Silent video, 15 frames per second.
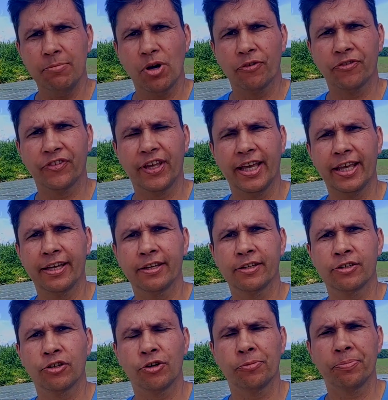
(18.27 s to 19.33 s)
of the
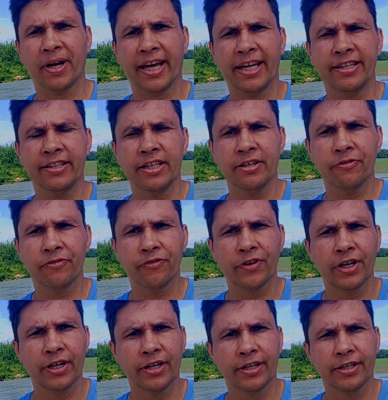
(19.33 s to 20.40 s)
cooperative
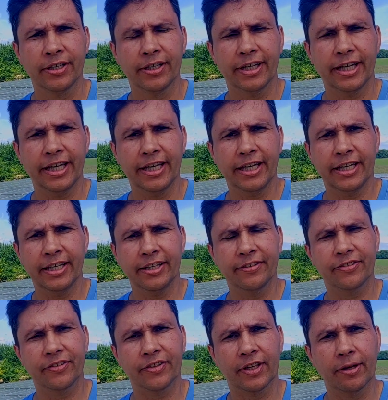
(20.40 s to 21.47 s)

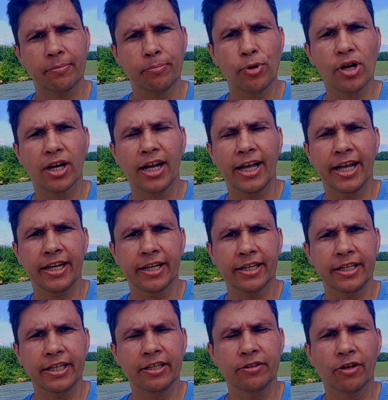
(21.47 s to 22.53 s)
is
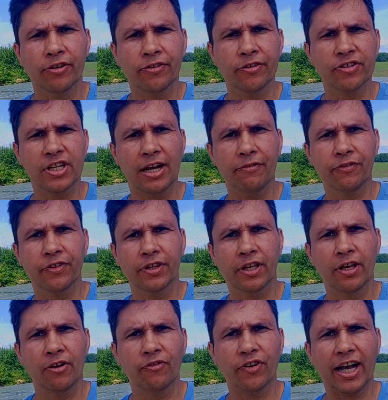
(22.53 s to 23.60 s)
Bürgerenergiegenossenschaft
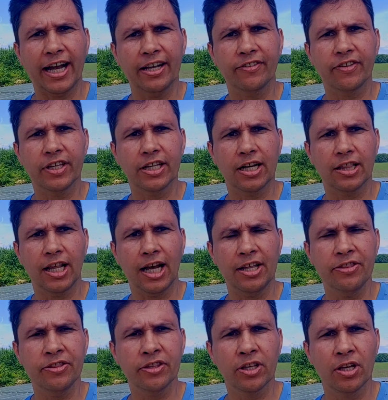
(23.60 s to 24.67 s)
Freisinger
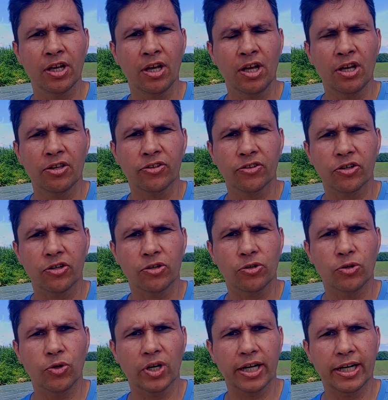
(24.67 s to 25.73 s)
Land.
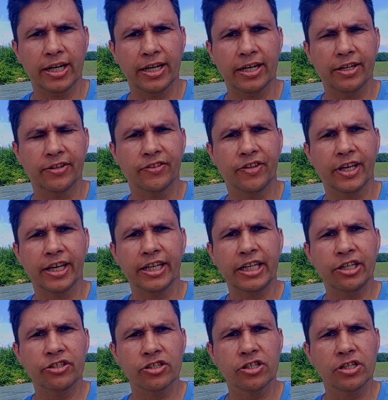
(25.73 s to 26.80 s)
So the
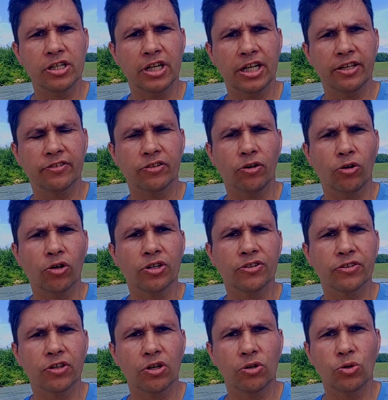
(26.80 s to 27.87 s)
region is
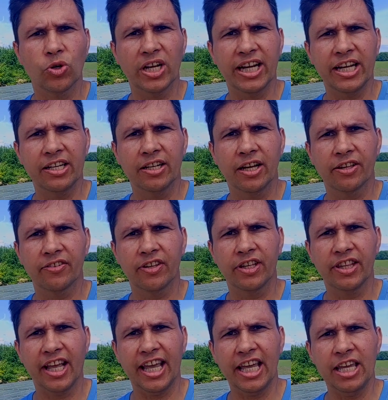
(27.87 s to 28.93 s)
also in the
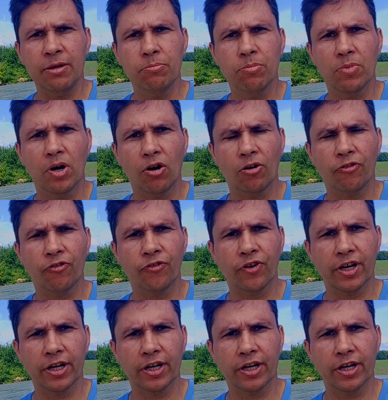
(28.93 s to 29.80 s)
name of